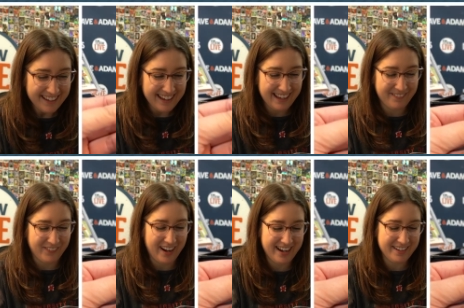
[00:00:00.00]
a
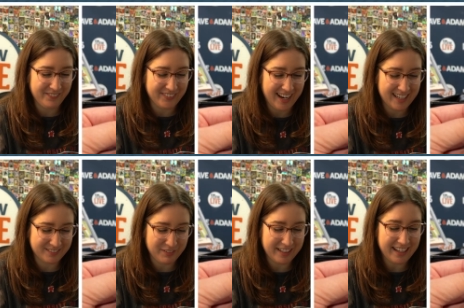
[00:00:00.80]
freighted
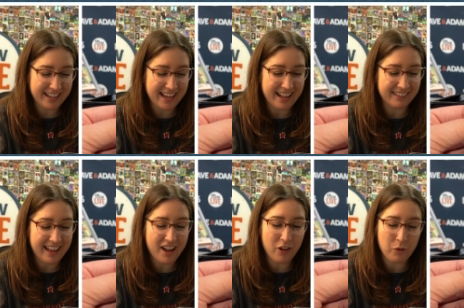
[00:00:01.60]
prospect
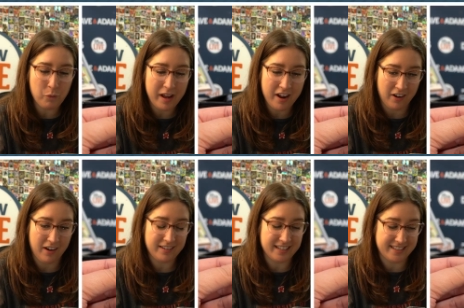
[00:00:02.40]
Kel'el
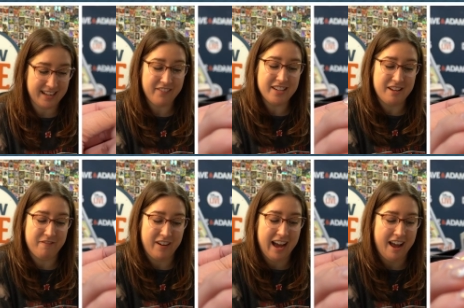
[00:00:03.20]
Ware to
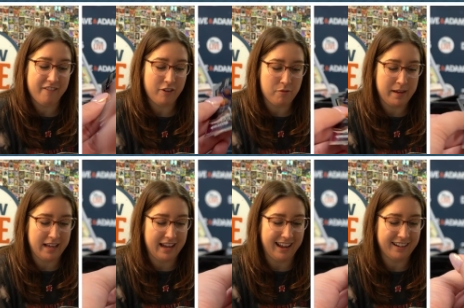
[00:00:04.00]
75. Oh my
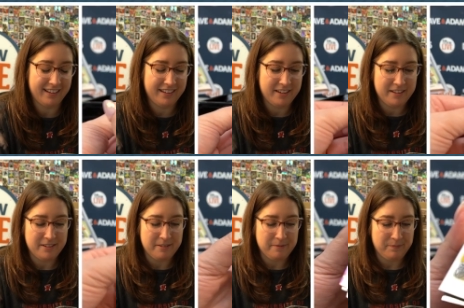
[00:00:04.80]
god
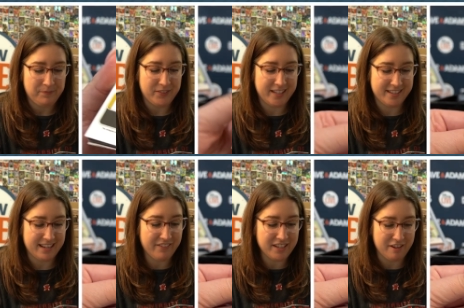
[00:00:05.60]
to
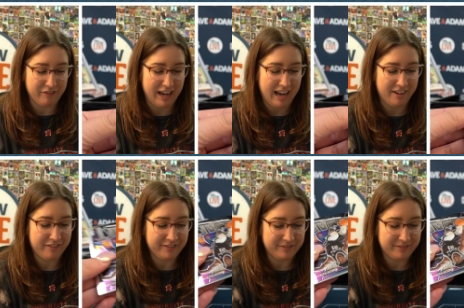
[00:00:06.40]
75.